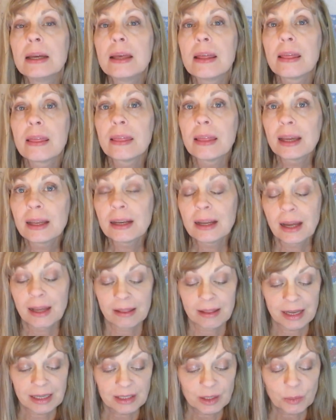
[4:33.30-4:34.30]
Then I
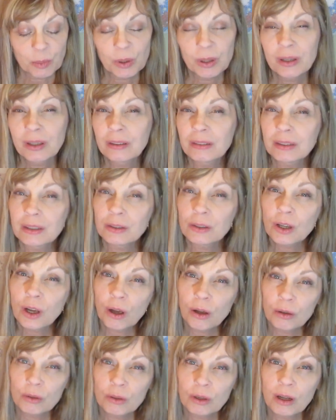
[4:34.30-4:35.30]
like to put a little
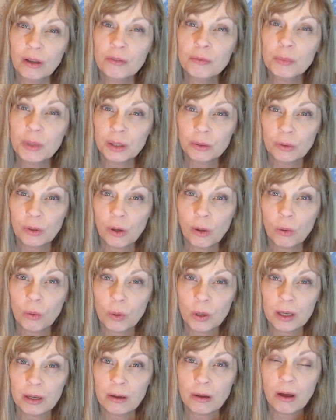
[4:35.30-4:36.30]
coat of mineral
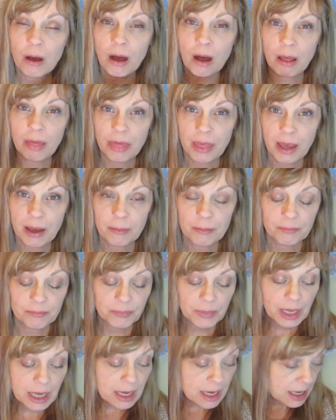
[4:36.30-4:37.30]
oil on
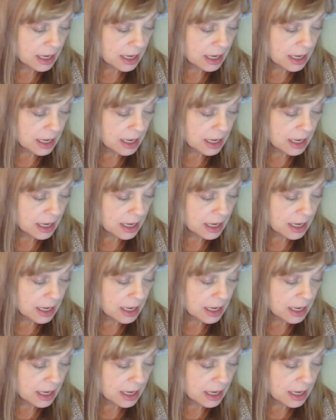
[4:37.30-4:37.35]
them.